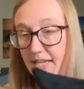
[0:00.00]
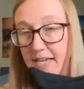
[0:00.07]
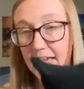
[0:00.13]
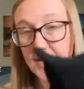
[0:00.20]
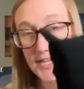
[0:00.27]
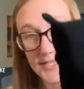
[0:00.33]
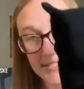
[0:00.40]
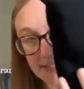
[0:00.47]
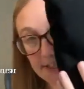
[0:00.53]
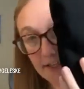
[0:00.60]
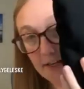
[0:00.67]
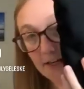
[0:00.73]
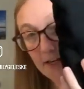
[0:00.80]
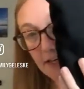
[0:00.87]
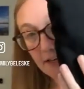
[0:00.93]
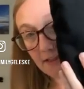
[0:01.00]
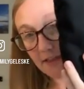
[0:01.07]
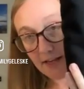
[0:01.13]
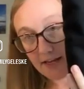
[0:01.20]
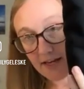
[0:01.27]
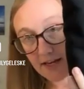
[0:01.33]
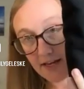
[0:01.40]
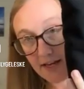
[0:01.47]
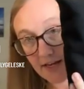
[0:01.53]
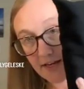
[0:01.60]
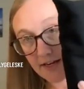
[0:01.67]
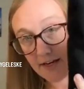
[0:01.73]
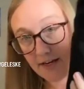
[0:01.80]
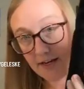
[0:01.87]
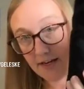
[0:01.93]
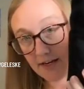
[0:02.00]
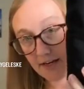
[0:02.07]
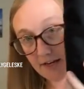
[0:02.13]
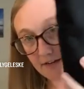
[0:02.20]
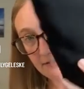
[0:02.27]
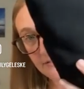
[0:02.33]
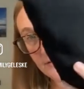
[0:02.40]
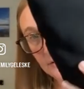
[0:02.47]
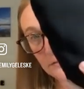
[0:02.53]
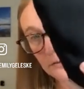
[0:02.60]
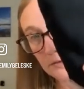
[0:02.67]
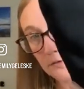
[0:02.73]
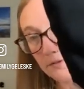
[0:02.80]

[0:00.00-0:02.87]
And the little